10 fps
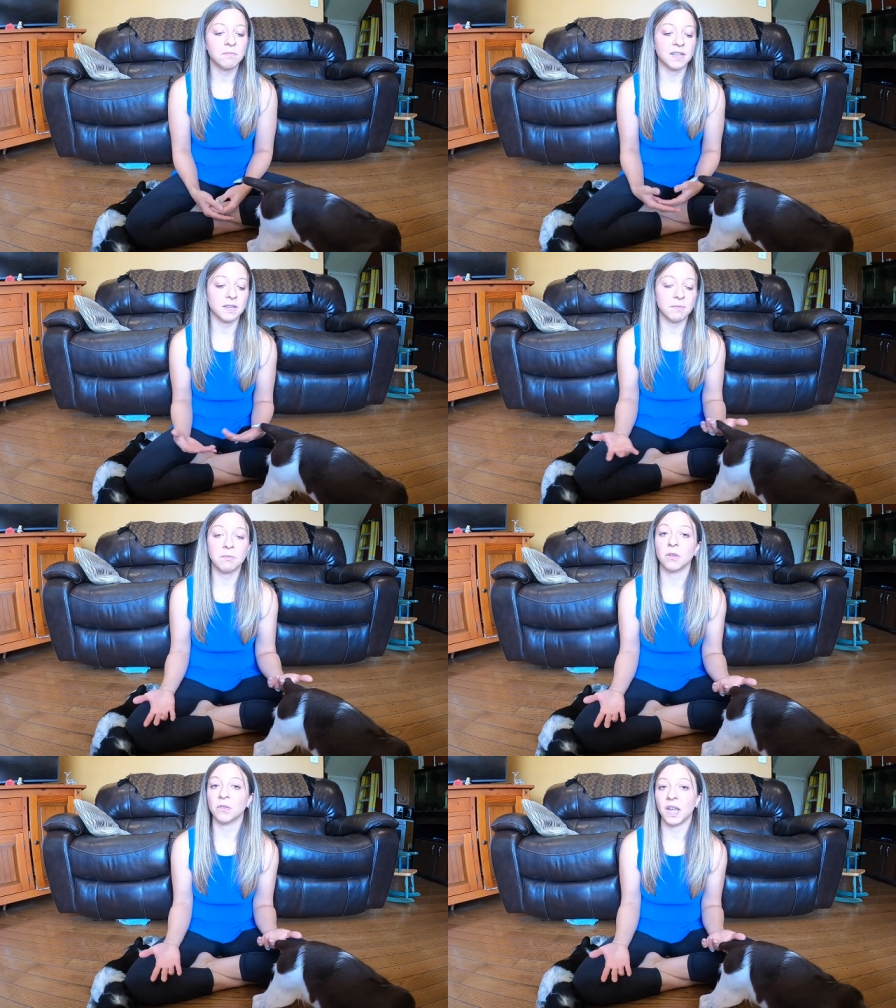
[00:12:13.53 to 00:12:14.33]
but some
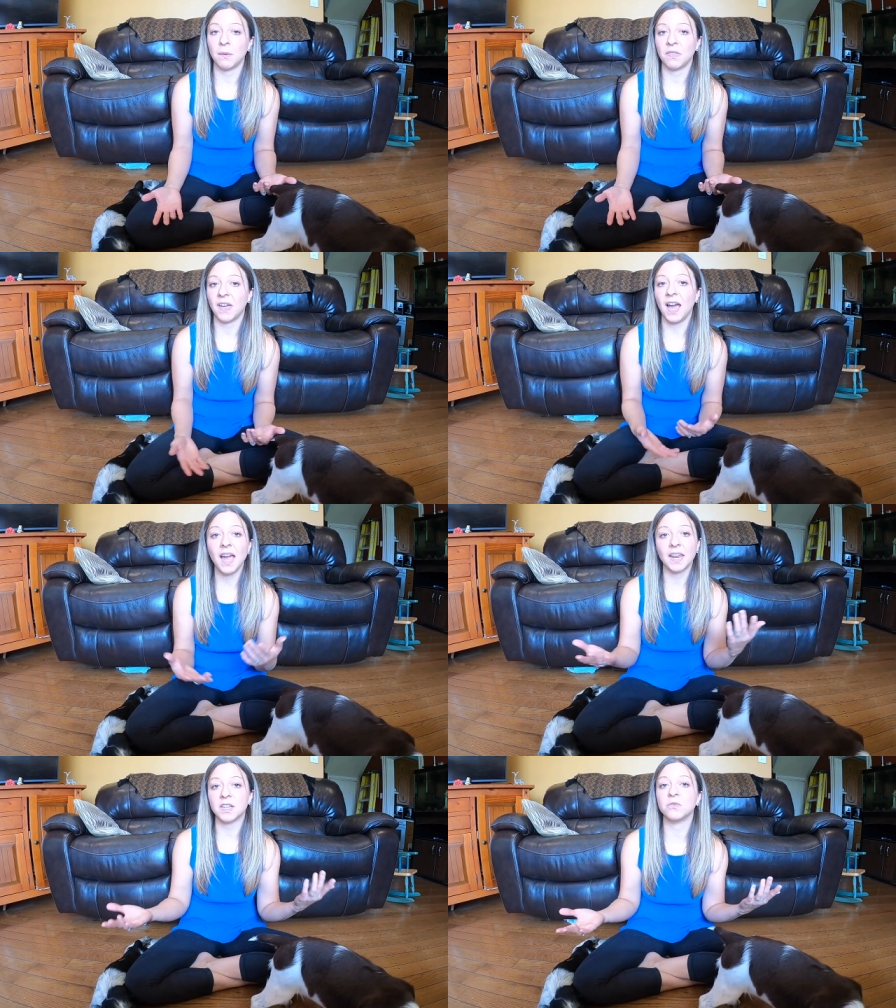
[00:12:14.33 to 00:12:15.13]
people are okay with
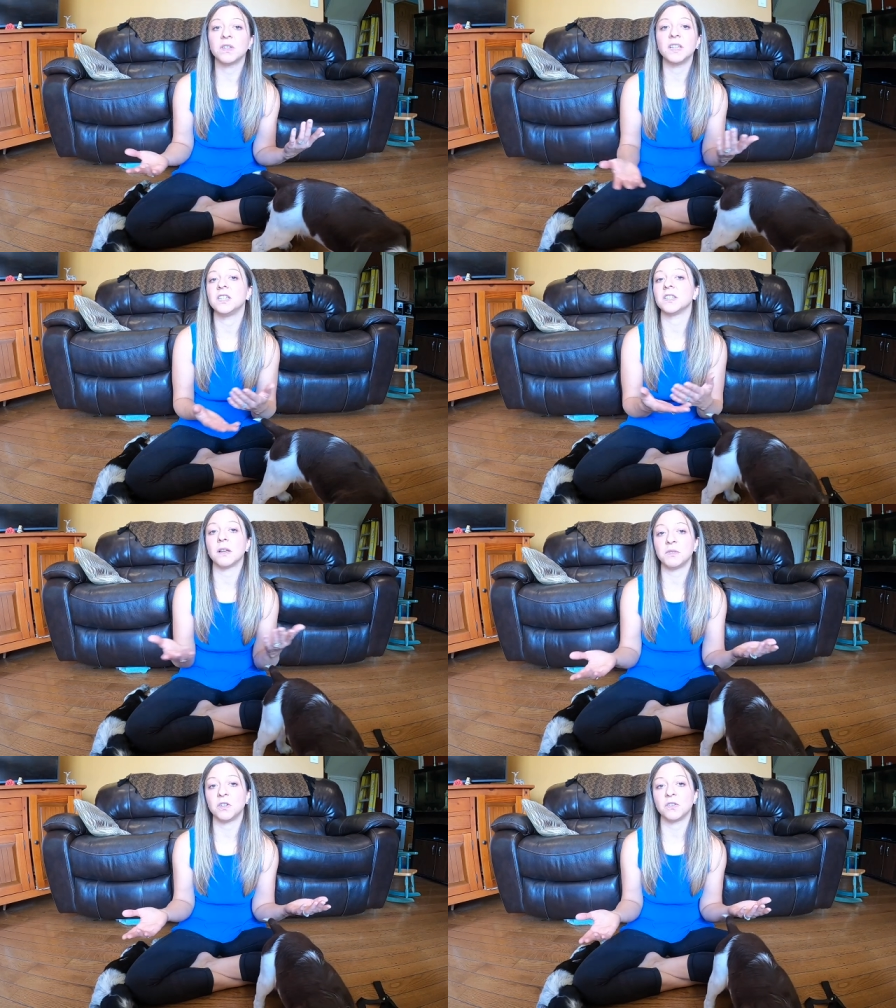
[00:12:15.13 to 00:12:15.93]
that and it's really just
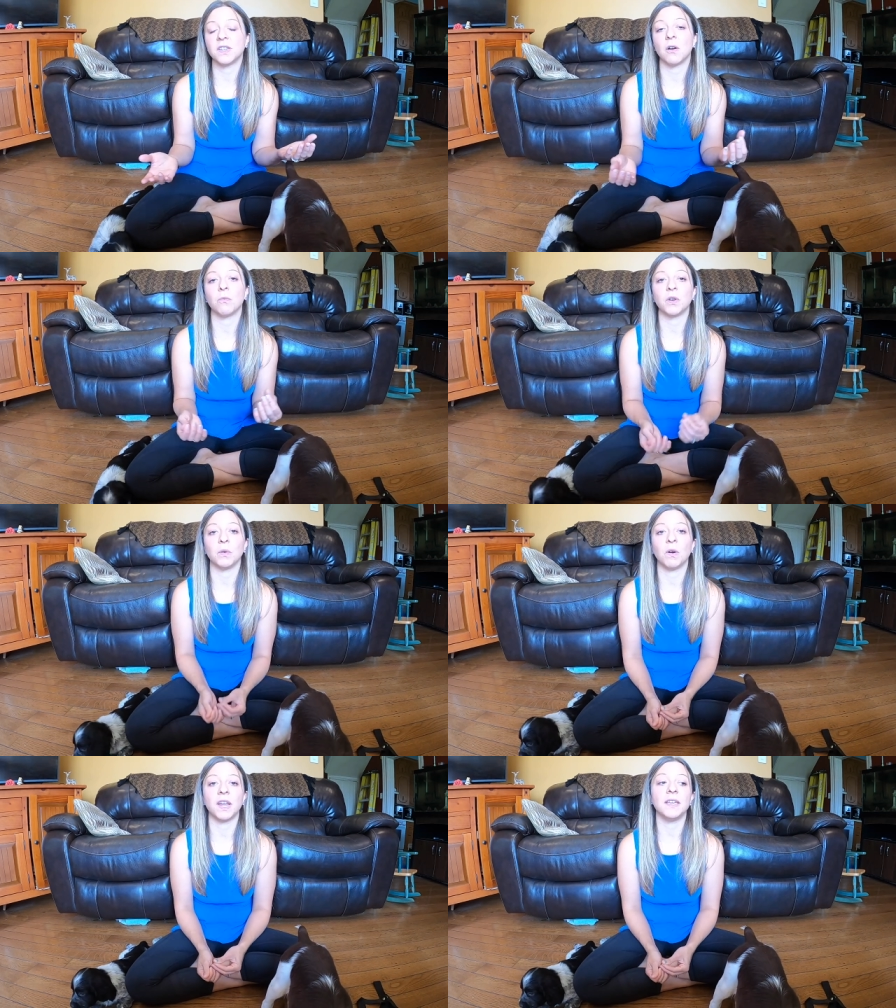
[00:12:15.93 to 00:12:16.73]
up to yourself where
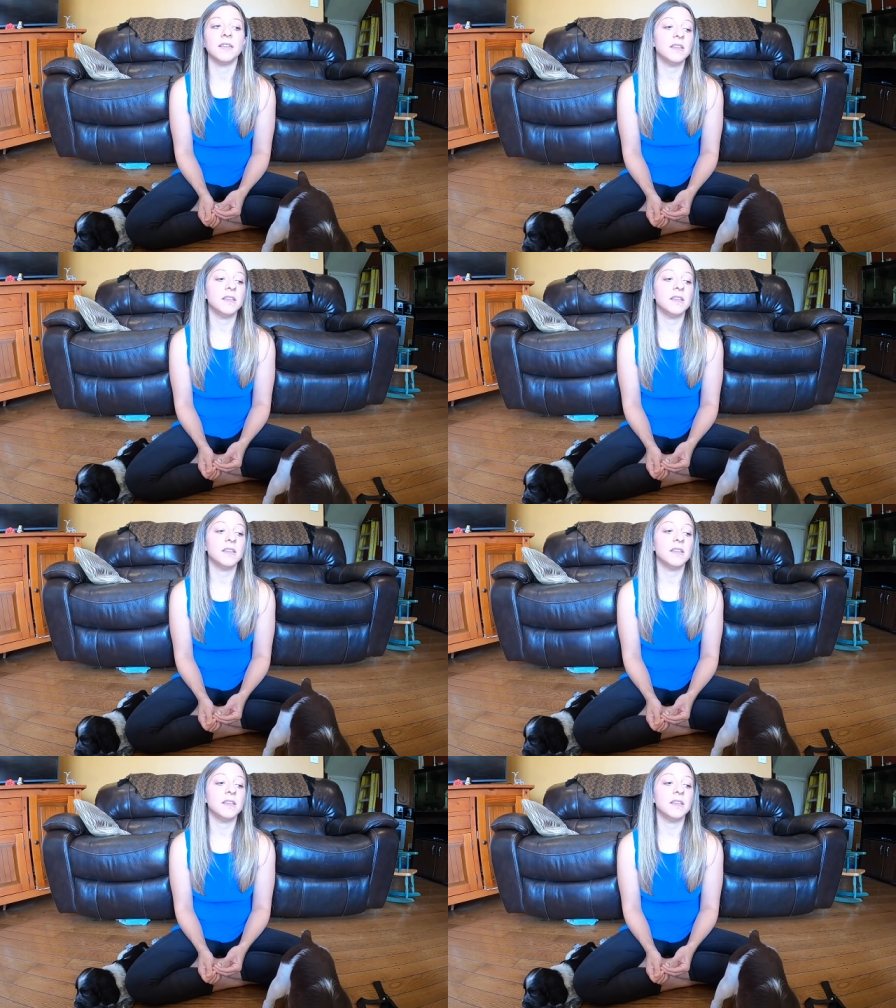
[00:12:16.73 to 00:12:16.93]
you want it.